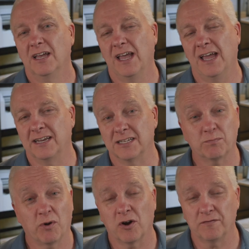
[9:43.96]
And it's
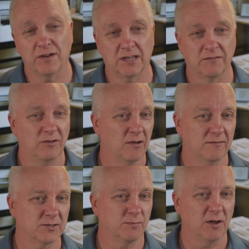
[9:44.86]
perfect if you
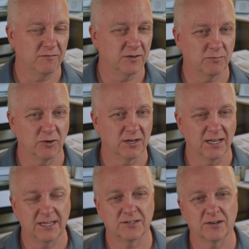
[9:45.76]
have a small footprint
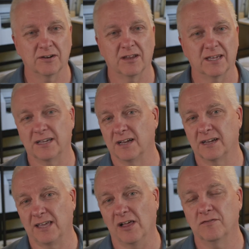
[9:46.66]
laser like
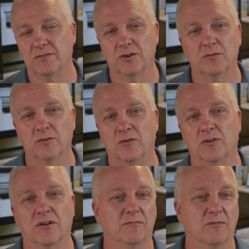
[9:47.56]
a Galvo
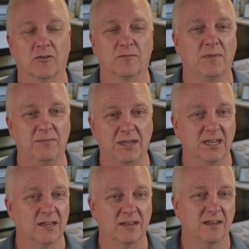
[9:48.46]
or
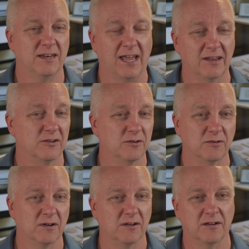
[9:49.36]
maybe a
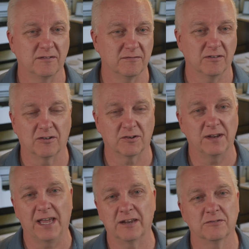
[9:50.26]
nano, a longer
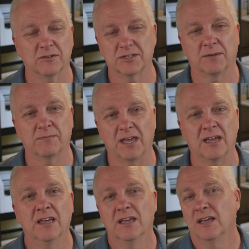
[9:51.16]
nano or
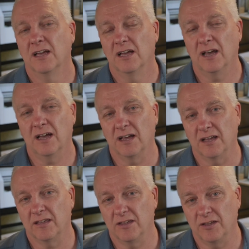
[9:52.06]
something.
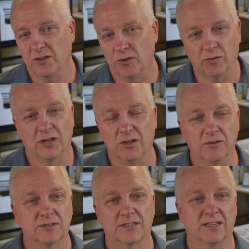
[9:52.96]
You can
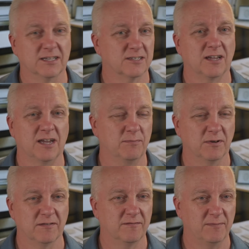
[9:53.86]
use this type
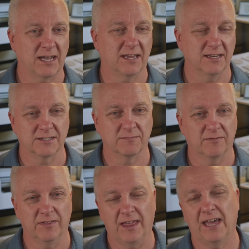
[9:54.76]
of mechanism
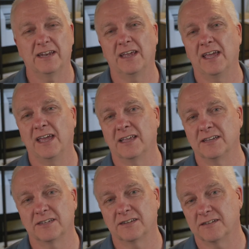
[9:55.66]
for that
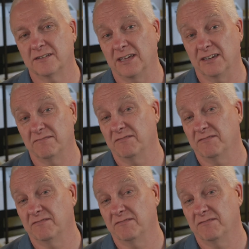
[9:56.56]
and get